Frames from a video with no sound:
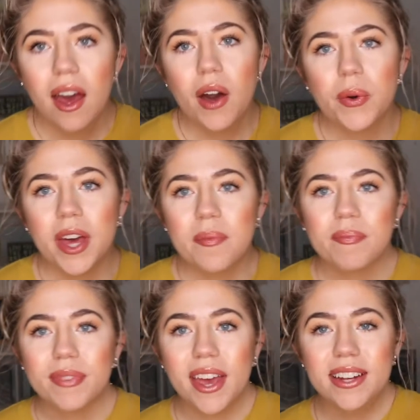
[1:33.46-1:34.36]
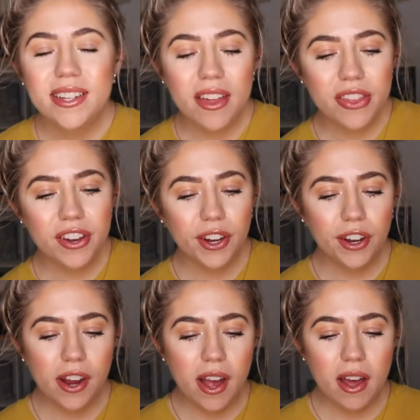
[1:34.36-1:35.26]
Okay,
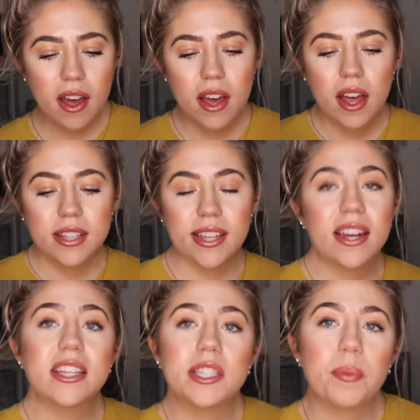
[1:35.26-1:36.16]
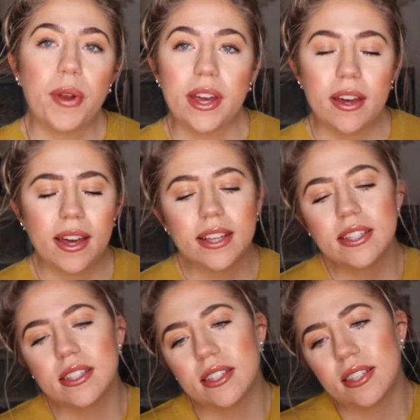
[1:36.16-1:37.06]
another setting spray. I
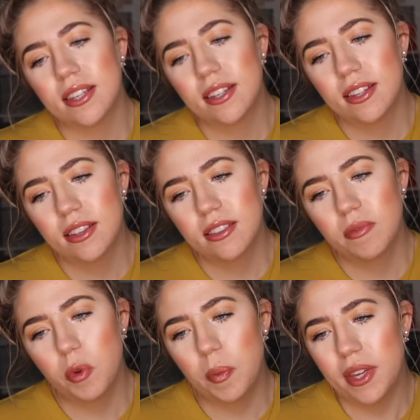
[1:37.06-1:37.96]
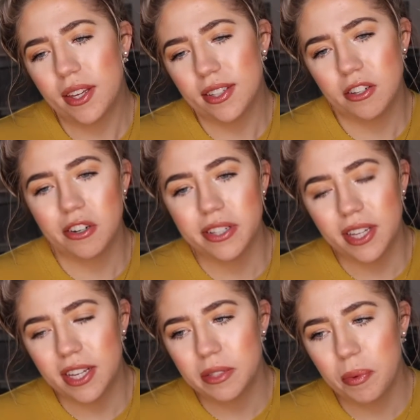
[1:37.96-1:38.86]
guess this would be considered a
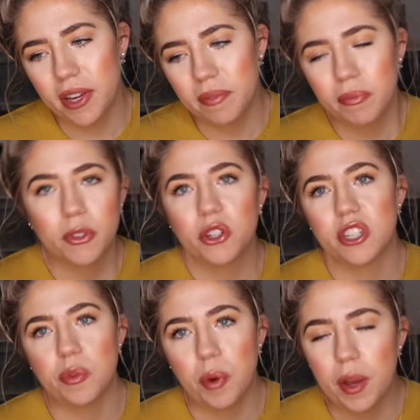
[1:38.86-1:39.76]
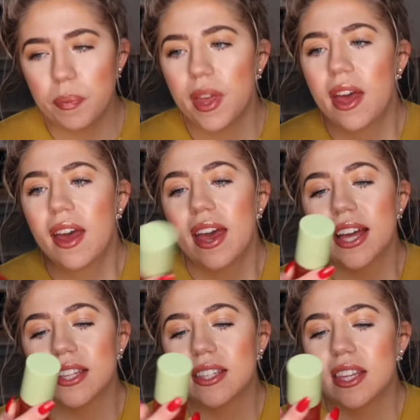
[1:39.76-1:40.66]
setting spray, just a spray.
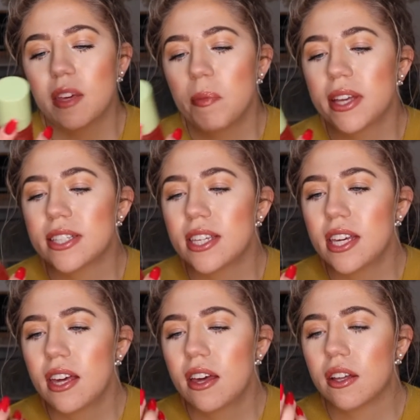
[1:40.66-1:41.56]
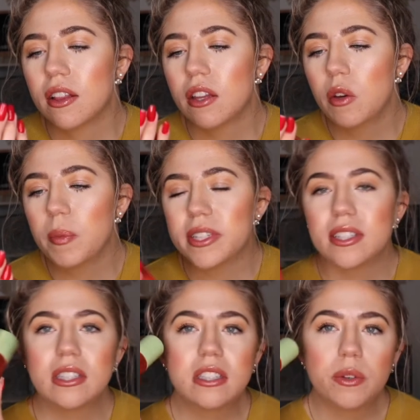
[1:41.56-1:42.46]
It's the Pixie Glow Mist.
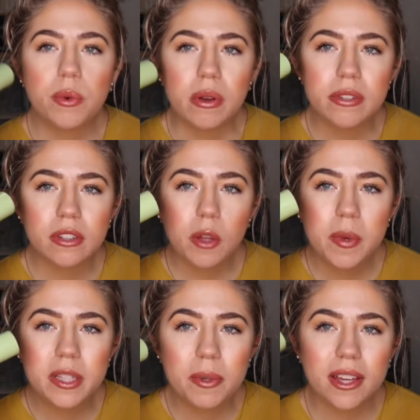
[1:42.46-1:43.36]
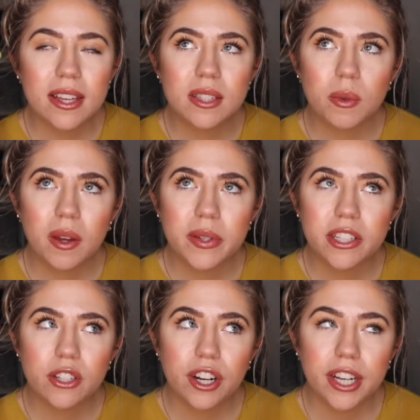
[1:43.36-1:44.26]
This is the Rose Glow Mist because when I went
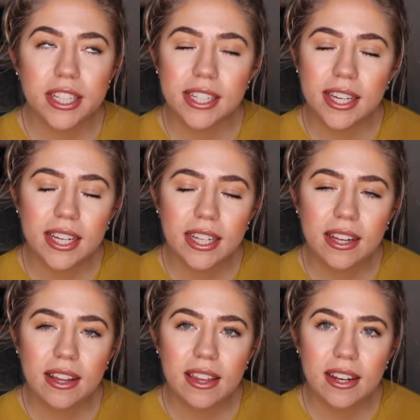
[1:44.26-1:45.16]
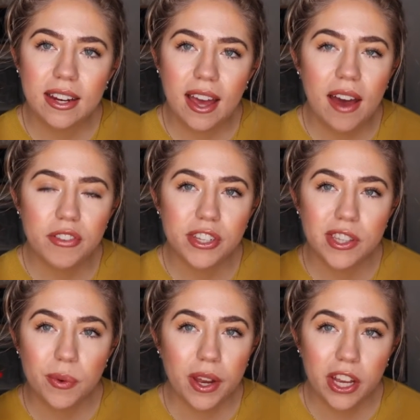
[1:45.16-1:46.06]
to Target to get it, they didn't have
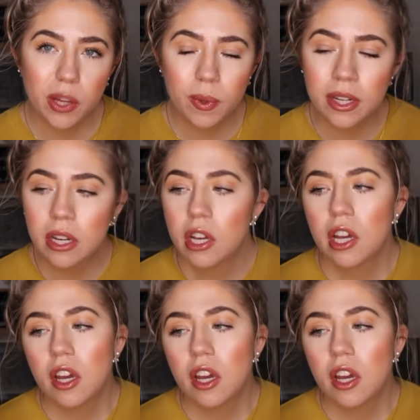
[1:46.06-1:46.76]
just the regular one.